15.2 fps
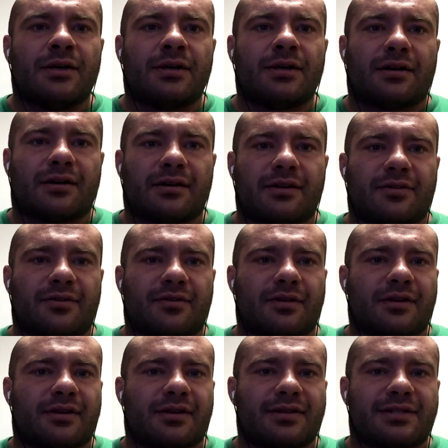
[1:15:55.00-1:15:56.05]
You know, I
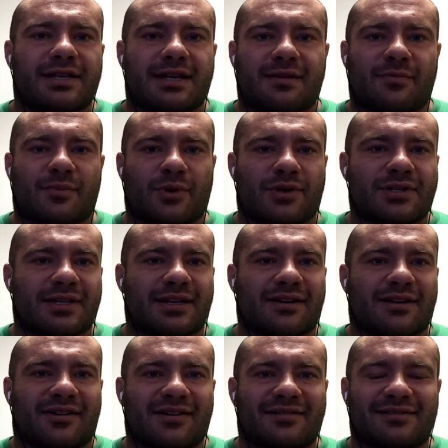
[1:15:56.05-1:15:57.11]
didn't see any books, any
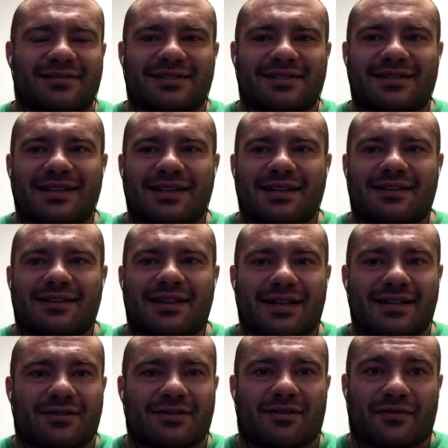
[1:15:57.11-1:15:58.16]
articles. That is
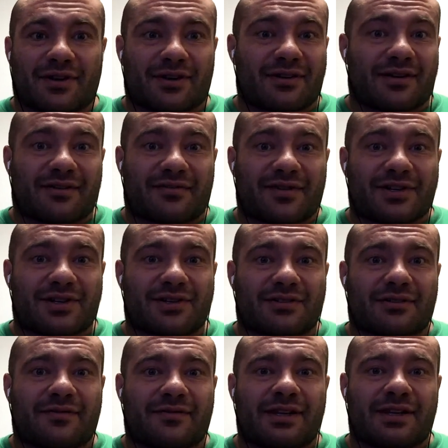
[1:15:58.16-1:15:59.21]
all very artificial.
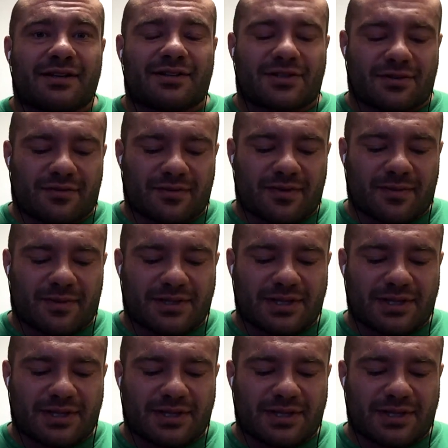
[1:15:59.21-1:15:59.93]
So when people say,